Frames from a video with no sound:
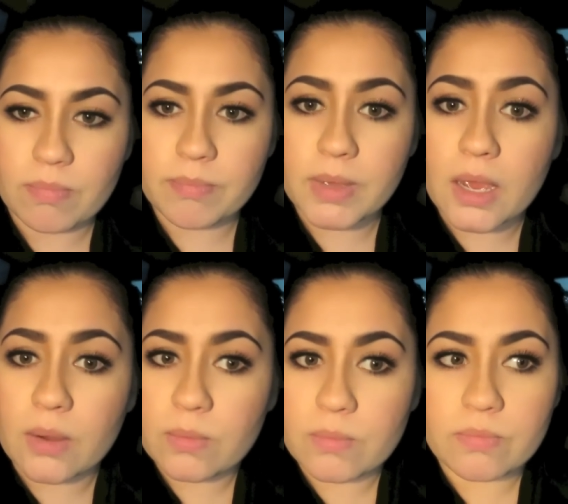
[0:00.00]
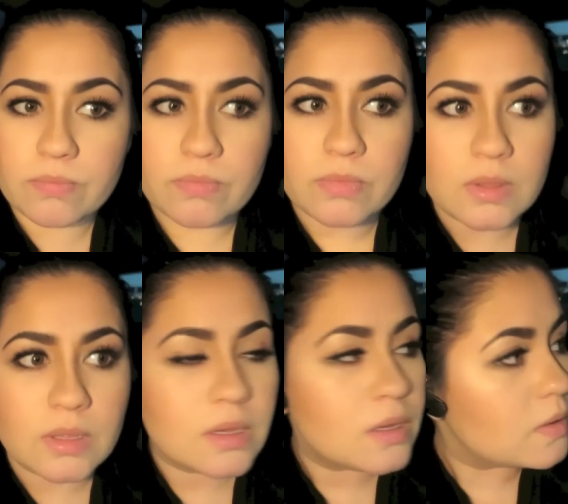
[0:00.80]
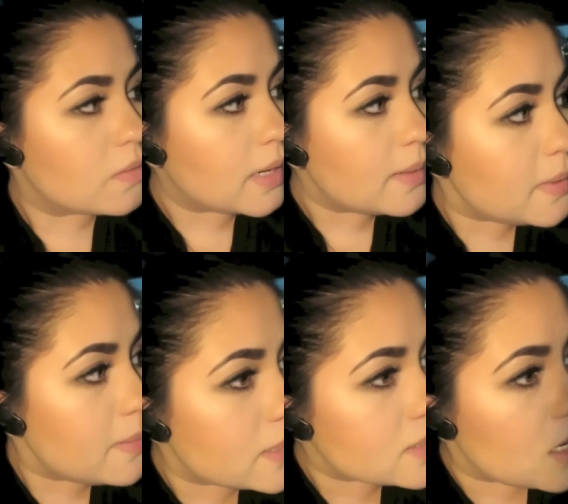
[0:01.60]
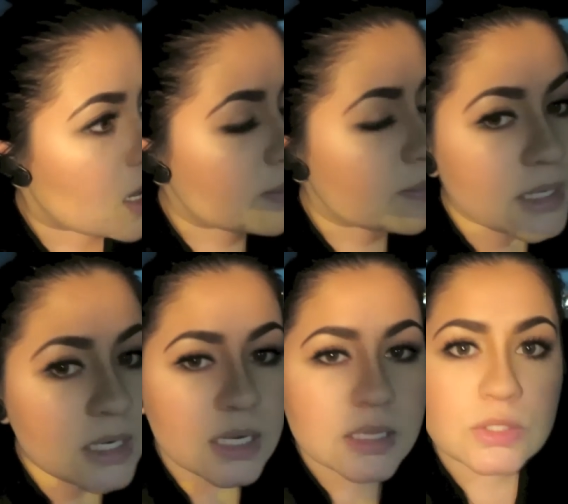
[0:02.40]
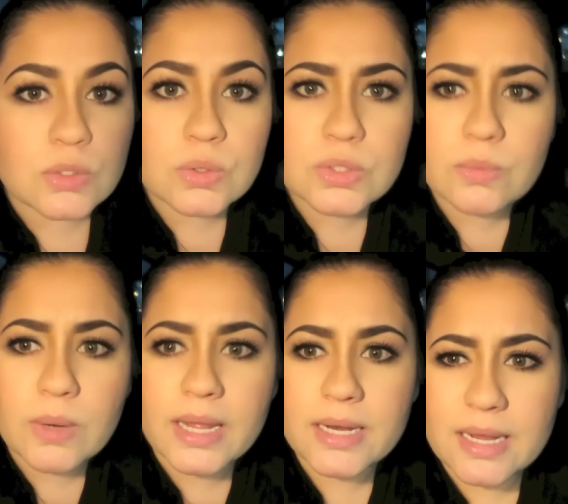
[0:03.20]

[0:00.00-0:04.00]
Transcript: But that's no joke, right, babe? That's a lot of money, and the tolls are what?